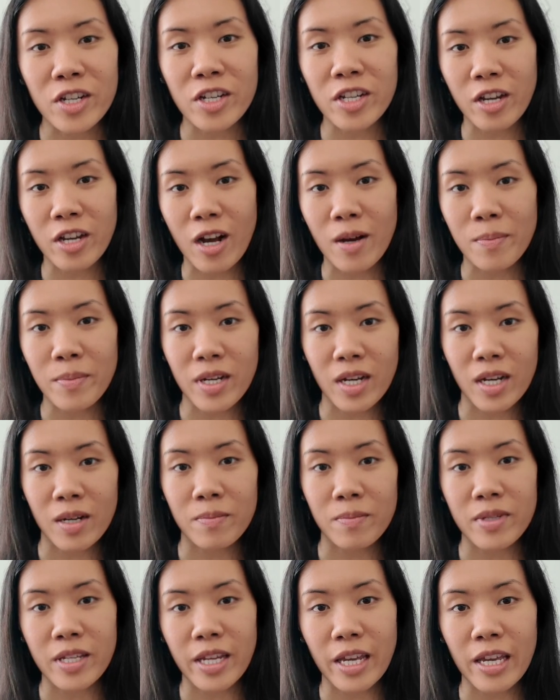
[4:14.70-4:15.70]
shop
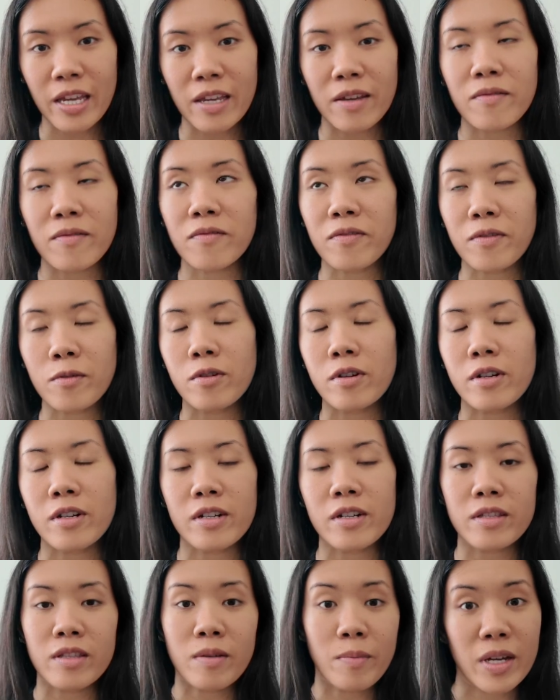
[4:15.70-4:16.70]
update
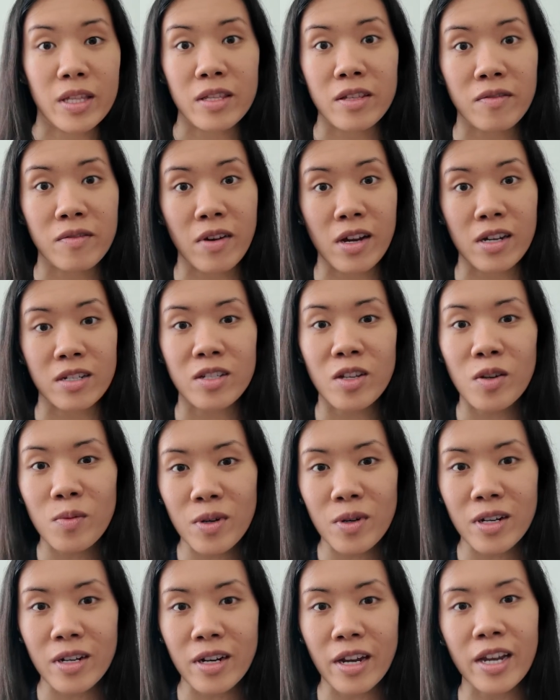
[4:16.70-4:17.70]
for the month of
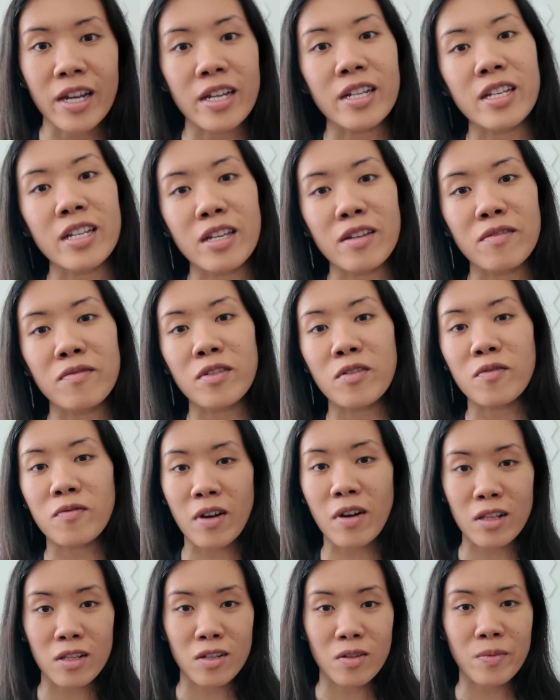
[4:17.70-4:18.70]
October, and if you
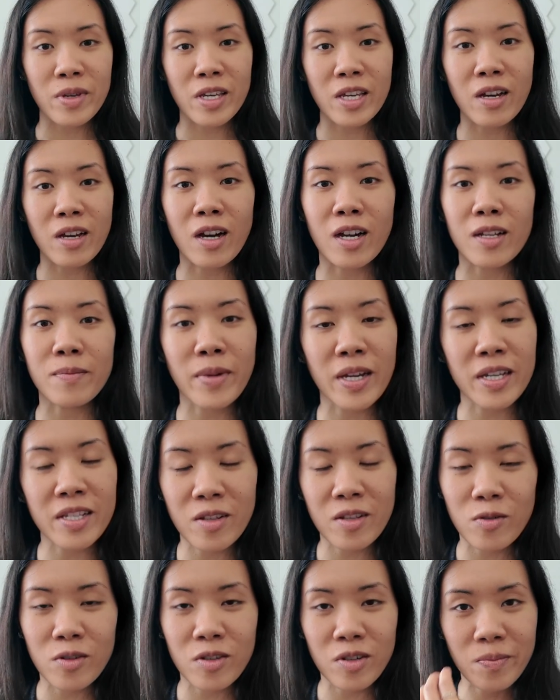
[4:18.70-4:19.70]
follow me on my
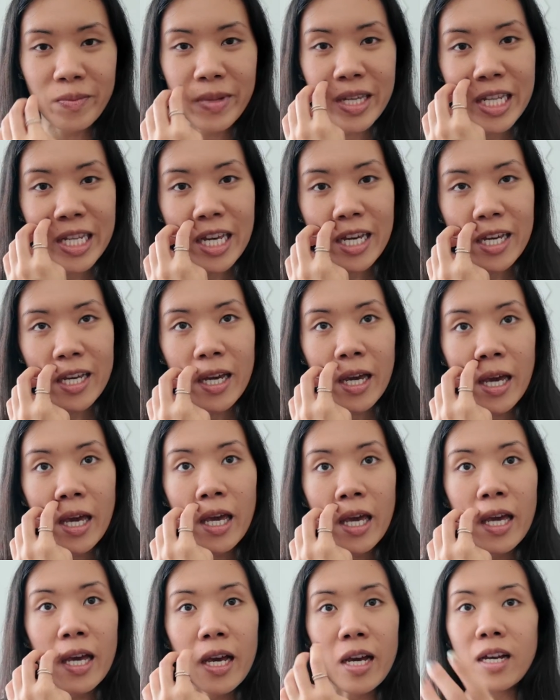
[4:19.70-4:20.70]
social media,
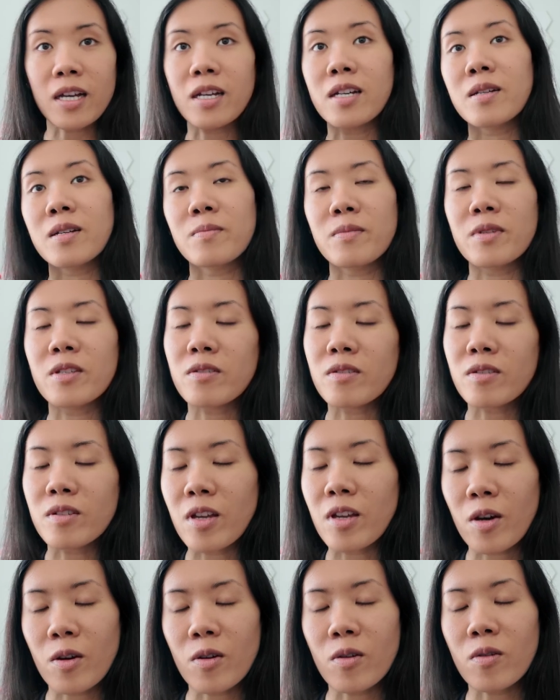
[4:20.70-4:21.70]
you'll
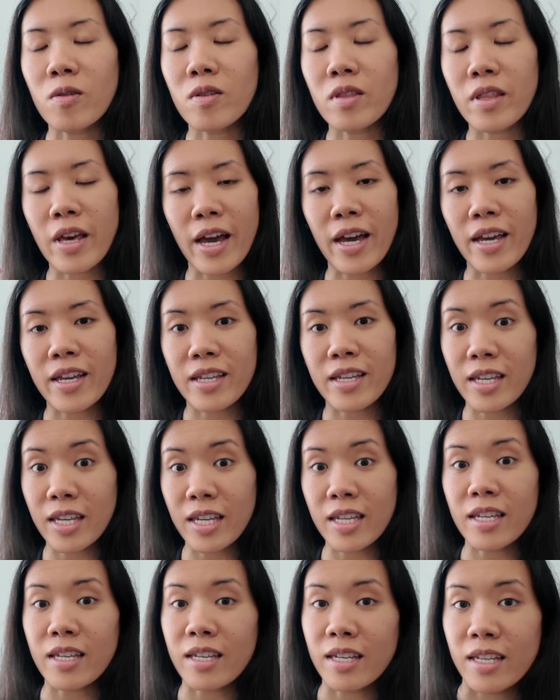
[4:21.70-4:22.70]
know that
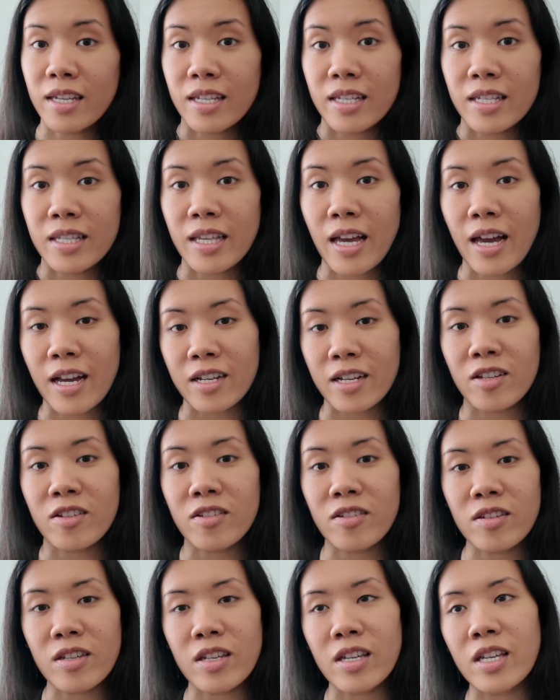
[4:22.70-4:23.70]
it is
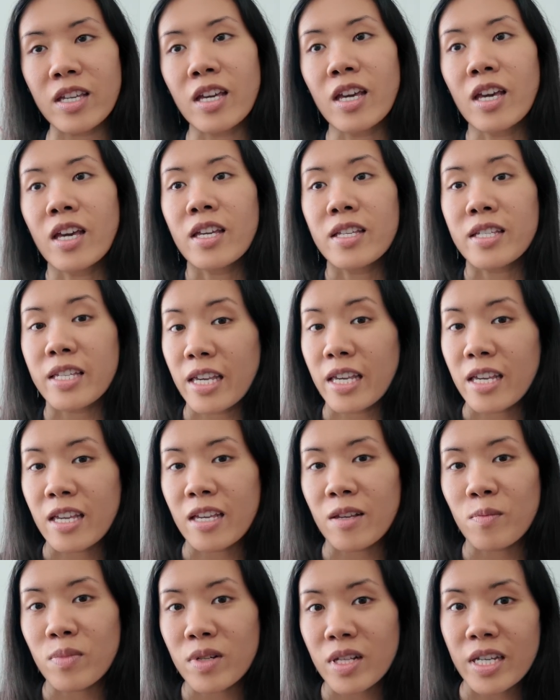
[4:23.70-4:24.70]
actually
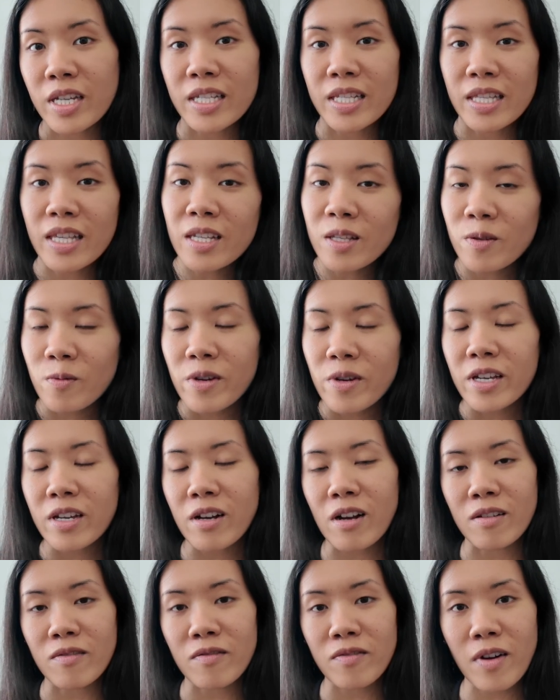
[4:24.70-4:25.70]
taking place this week
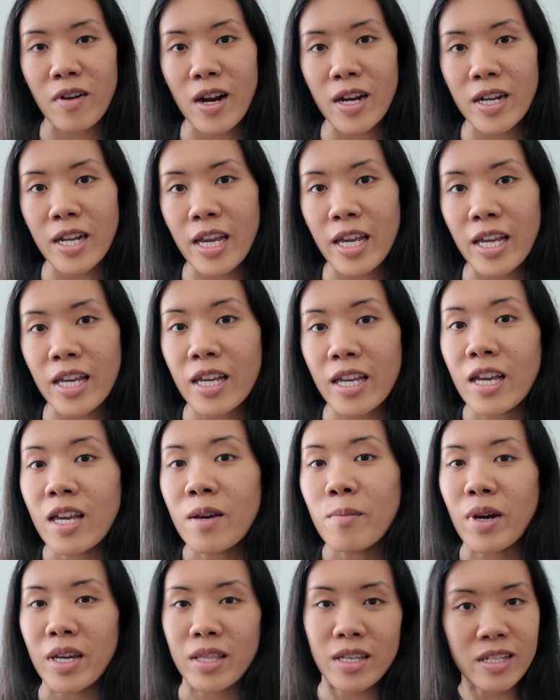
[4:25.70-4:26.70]
on Friday.
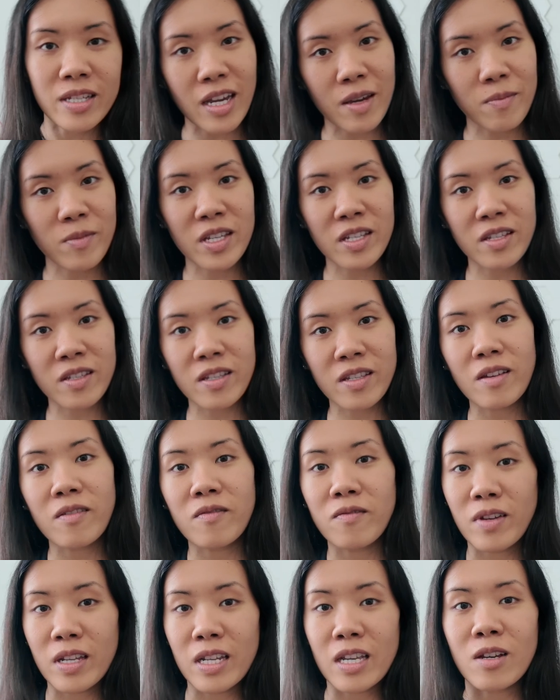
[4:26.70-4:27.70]
By the time this
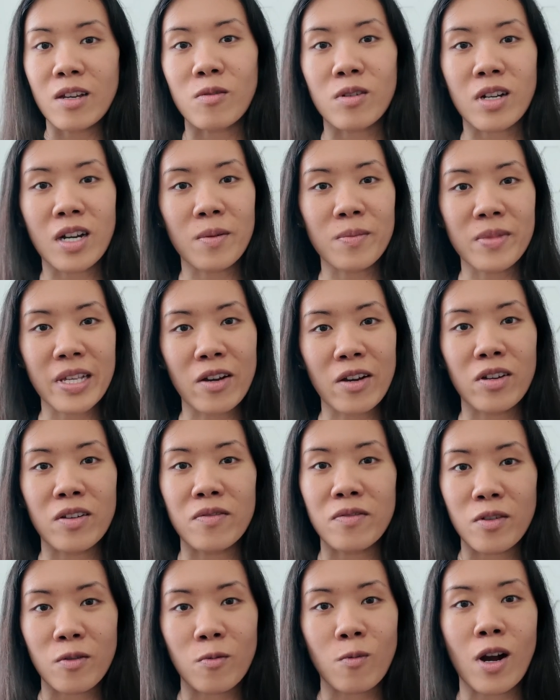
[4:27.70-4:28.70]
video comes out,
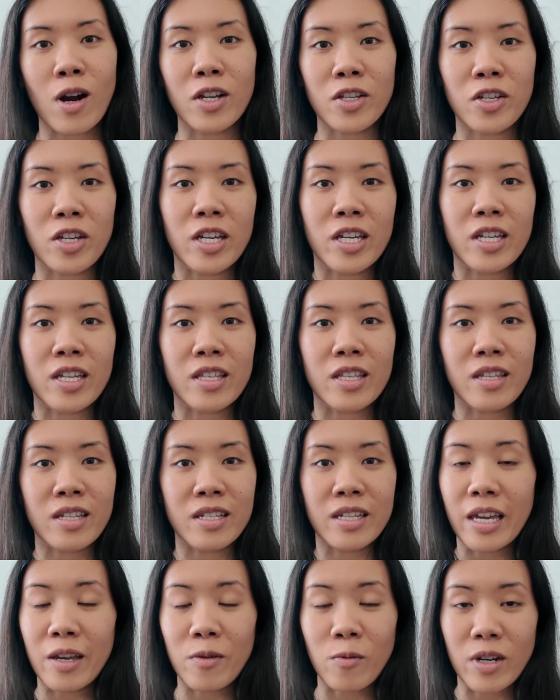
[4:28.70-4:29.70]
if you're watching the
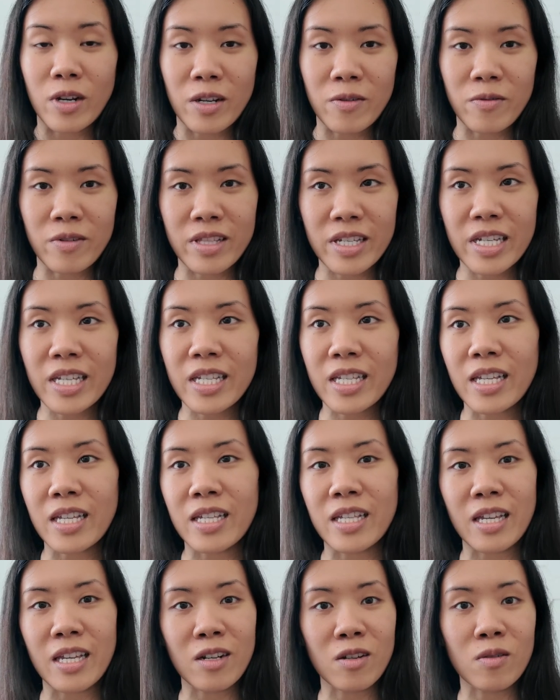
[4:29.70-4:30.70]
day when it
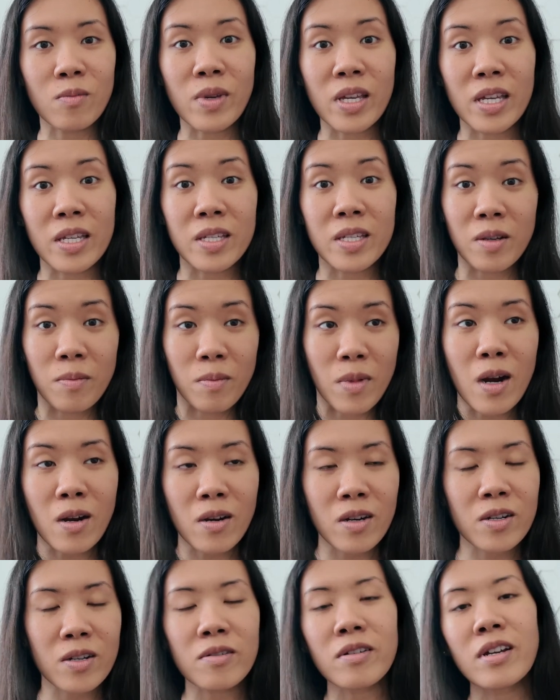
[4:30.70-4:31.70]
releases, it'll be
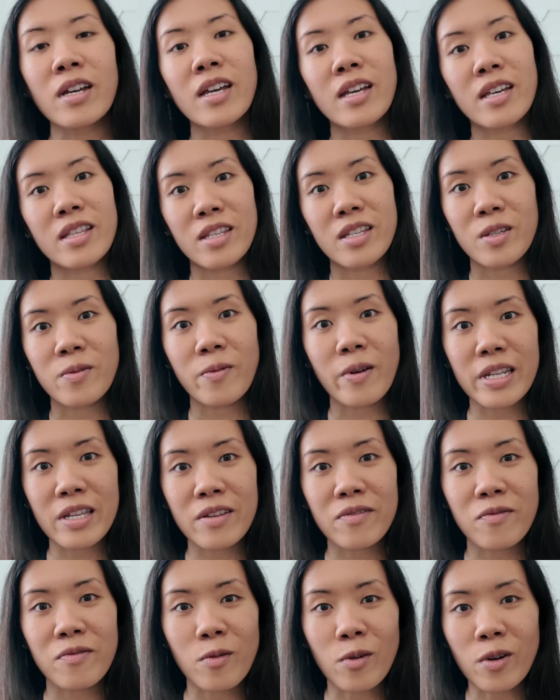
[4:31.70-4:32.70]
tomorrow, the
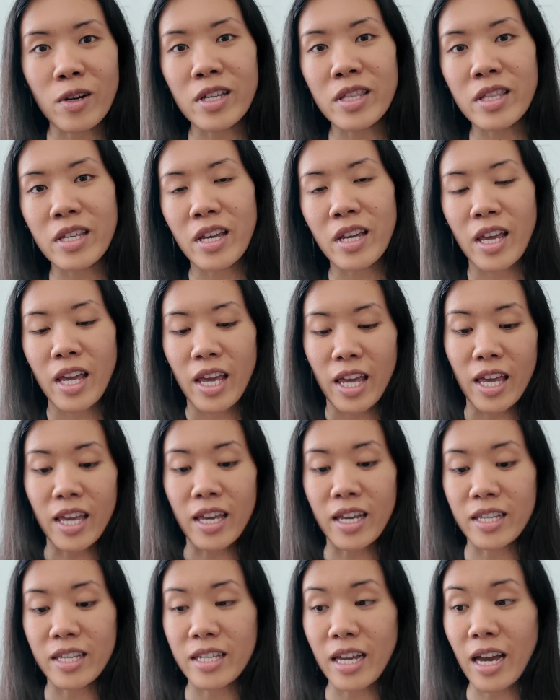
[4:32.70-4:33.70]
24th,
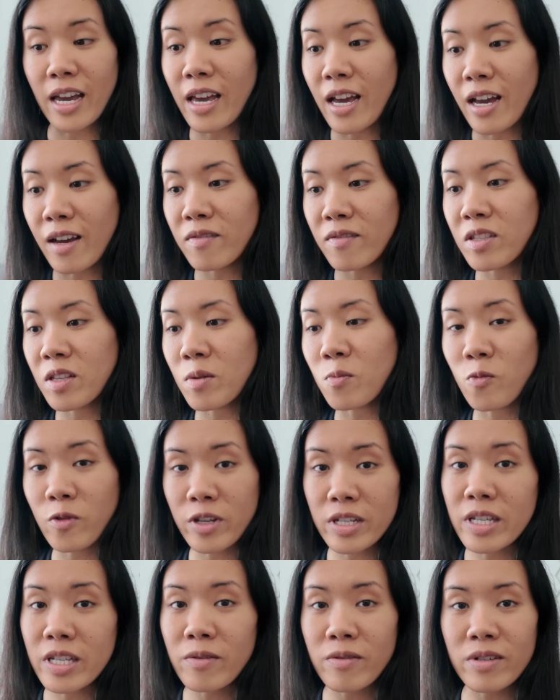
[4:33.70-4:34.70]
and I have some
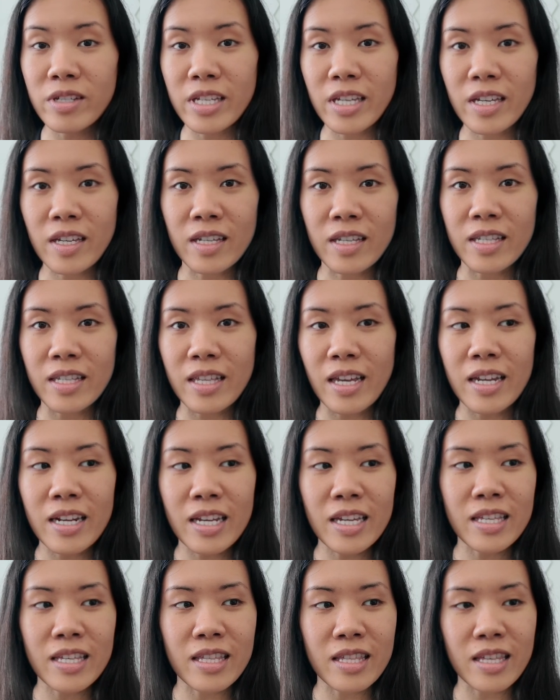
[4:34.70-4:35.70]
really
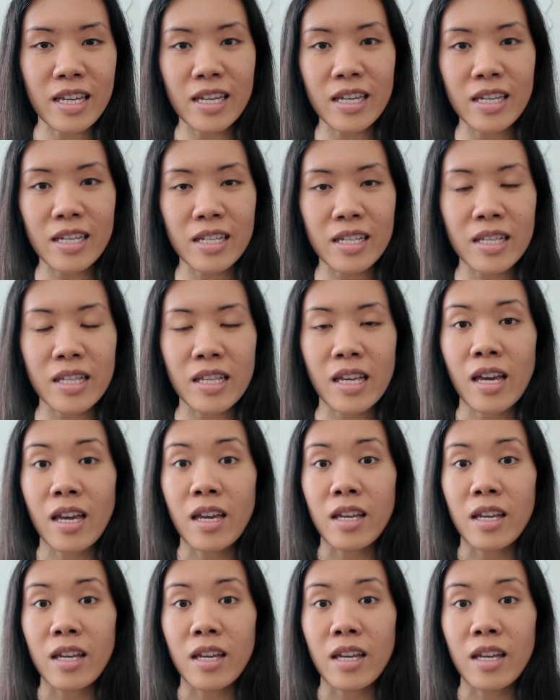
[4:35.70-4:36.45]
exciting things